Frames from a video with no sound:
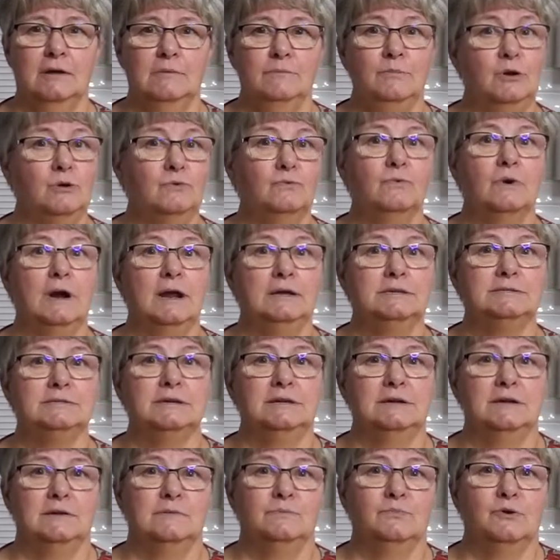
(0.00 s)
been
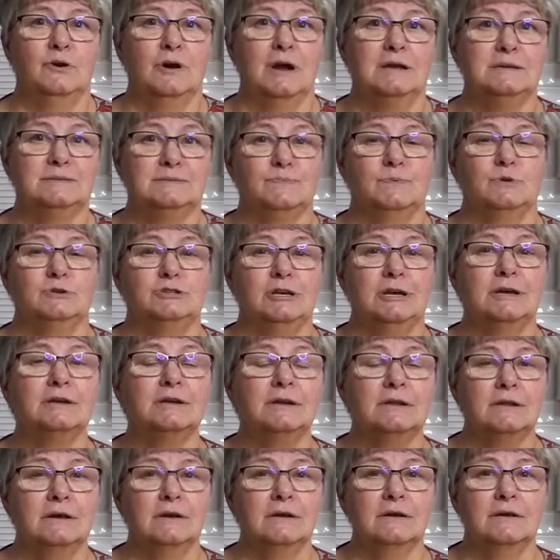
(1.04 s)
raising in price,
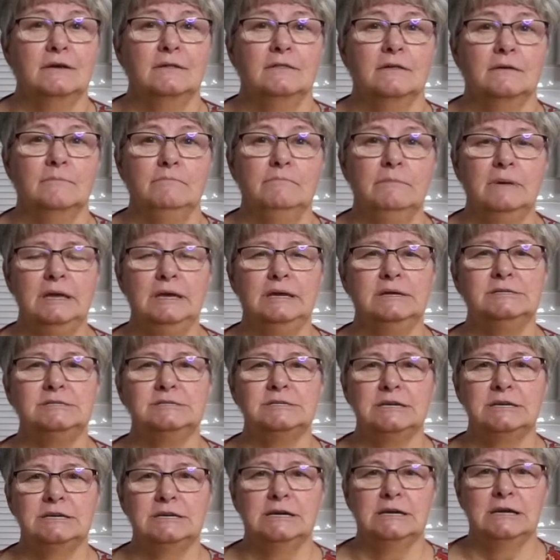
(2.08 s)
particularly the
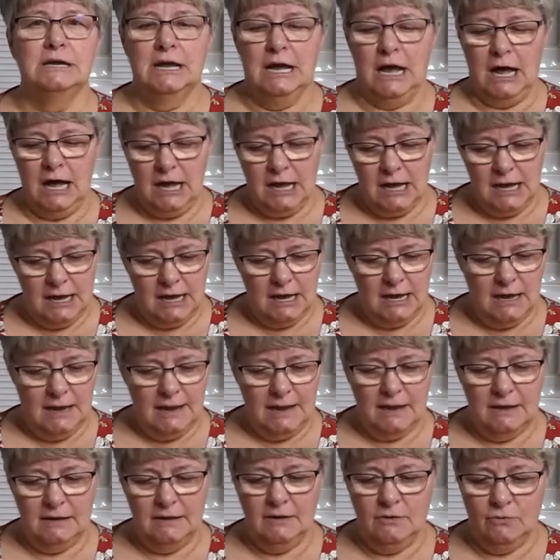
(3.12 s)
meat,
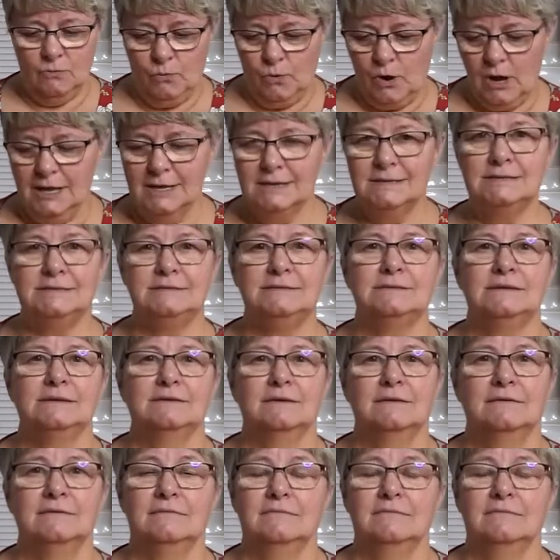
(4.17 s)
I was